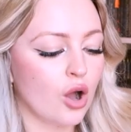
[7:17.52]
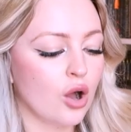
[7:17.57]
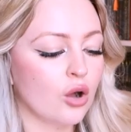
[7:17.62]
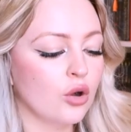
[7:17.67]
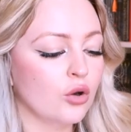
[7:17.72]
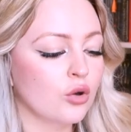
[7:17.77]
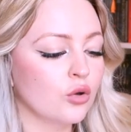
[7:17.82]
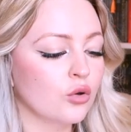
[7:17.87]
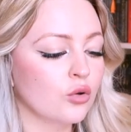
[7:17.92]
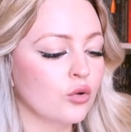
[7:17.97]

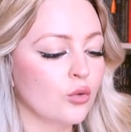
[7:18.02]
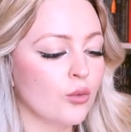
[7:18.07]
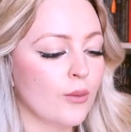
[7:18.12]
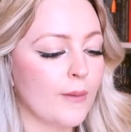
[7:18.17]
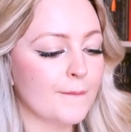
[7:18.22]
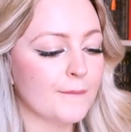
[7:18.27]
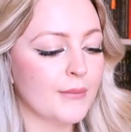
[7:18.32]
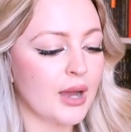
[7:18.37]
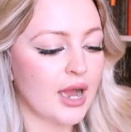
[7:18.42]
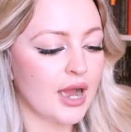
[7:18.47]
Oh
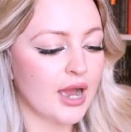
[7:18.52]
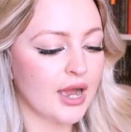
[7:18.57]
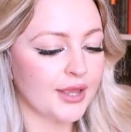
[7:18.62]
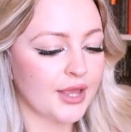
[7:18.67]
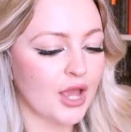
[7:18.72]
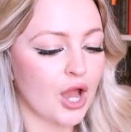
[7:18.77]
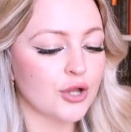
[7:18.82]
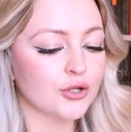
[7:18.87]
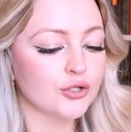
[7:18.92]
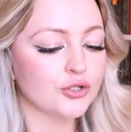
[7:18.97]

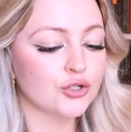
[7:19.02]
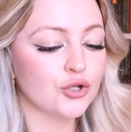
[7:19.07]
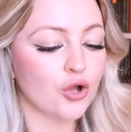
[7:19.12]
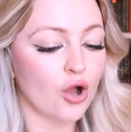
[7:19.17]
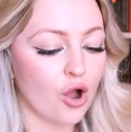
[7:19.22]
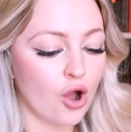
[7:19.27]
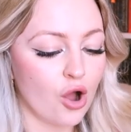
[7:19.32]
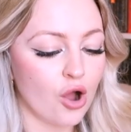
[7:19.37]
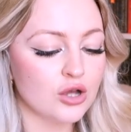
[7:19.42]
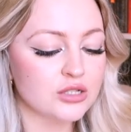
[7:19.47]
my
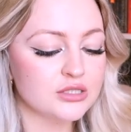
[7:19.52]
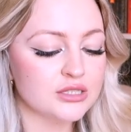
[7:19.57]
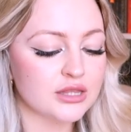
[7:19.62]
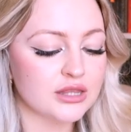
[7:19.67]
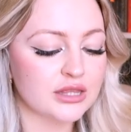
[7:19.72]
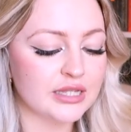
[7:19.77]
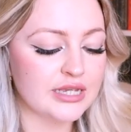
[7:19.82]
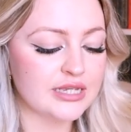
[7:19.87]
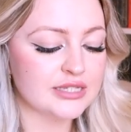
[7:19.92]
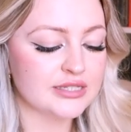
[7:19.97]
god,
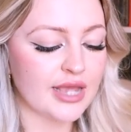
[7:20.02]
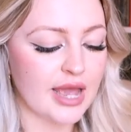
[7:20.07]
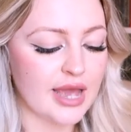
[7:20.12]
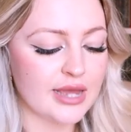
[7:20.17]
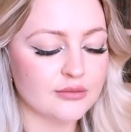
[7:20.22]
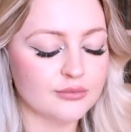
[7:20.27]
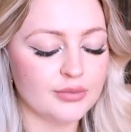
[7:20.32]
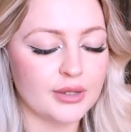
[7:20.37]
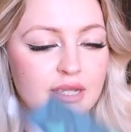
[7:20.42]
these end